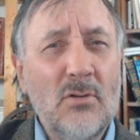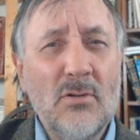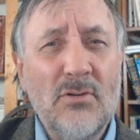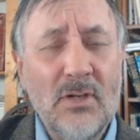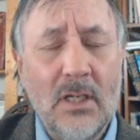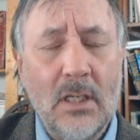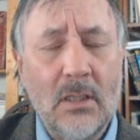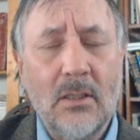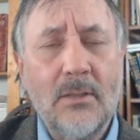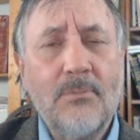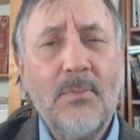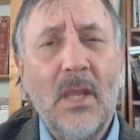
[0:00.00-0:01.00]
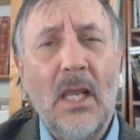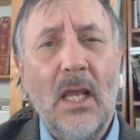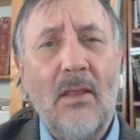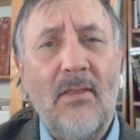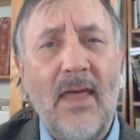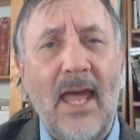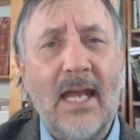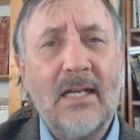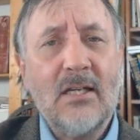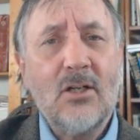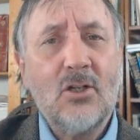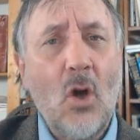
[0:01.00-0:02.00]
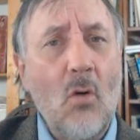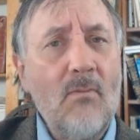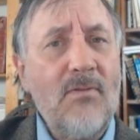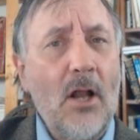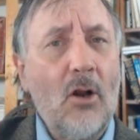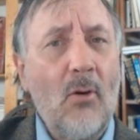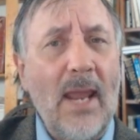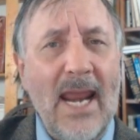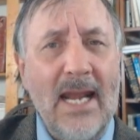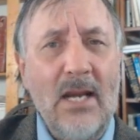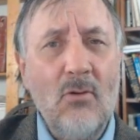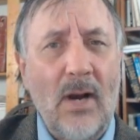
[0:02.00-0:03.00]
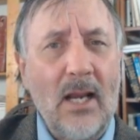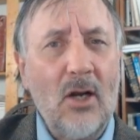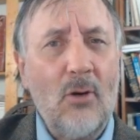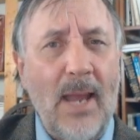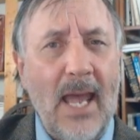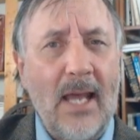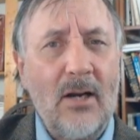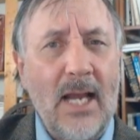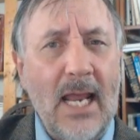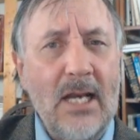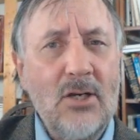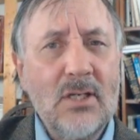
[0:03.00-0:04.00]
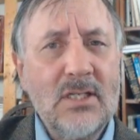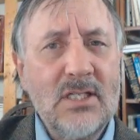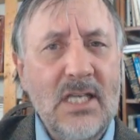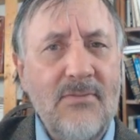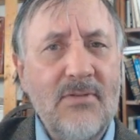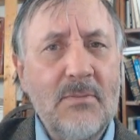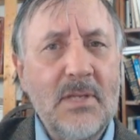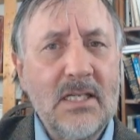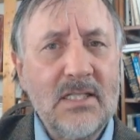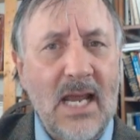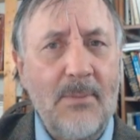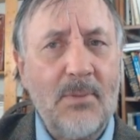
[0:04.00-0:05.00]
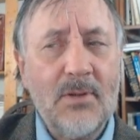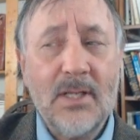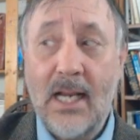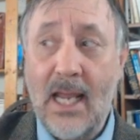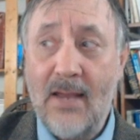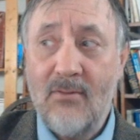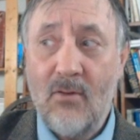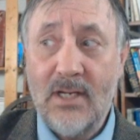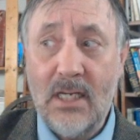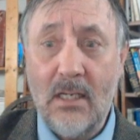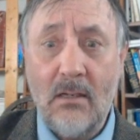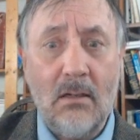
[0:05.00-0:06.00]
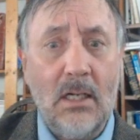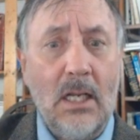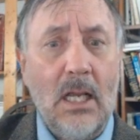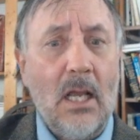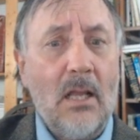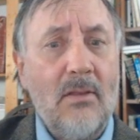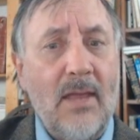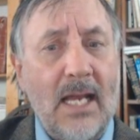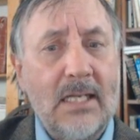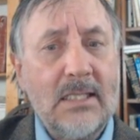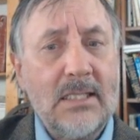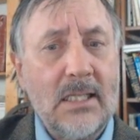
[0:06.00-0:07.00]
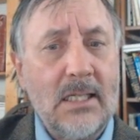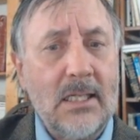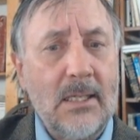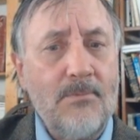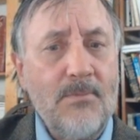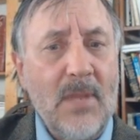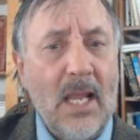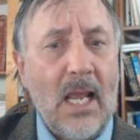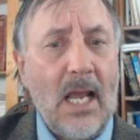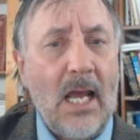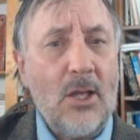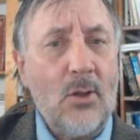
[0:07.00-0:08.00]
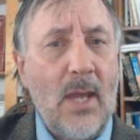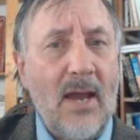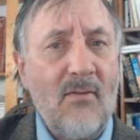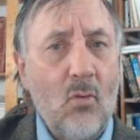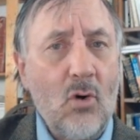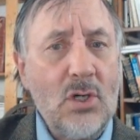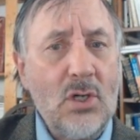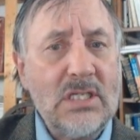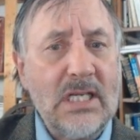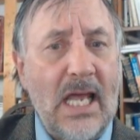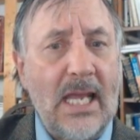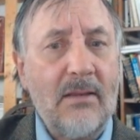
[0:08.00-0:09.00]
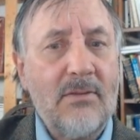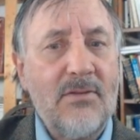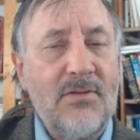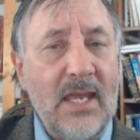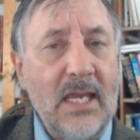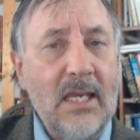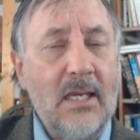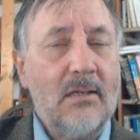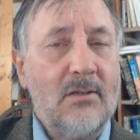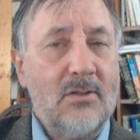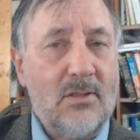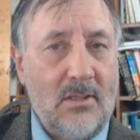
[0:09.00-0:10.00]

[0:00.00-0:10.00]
300, that don't follow any regular pattern. And you can see from the example that I have over here that you have words like think.